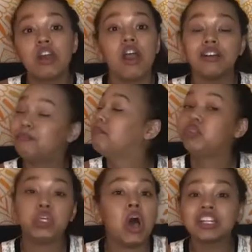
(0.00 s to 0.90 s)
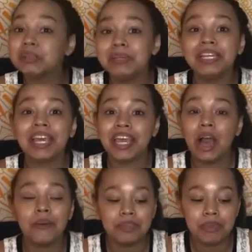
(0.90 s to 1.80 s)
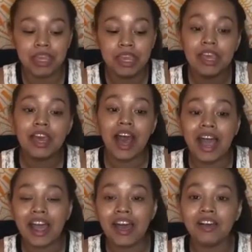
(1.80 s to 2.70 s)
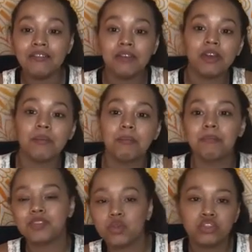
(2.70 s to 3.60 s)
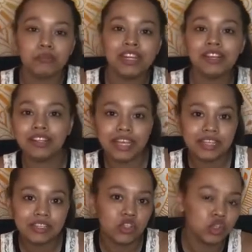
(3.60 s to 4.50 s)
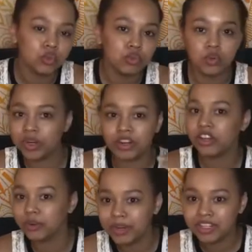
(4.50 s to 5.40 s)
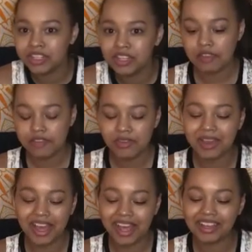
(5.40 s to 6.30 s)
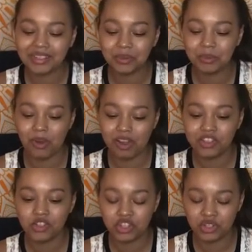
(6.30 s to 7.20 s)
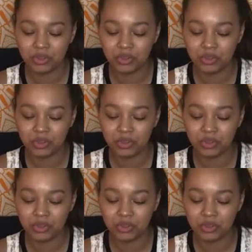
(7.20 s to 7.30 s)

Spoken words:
talk to me, hang out with me, I have social media links to Twitter and Goodreads. If you guys want to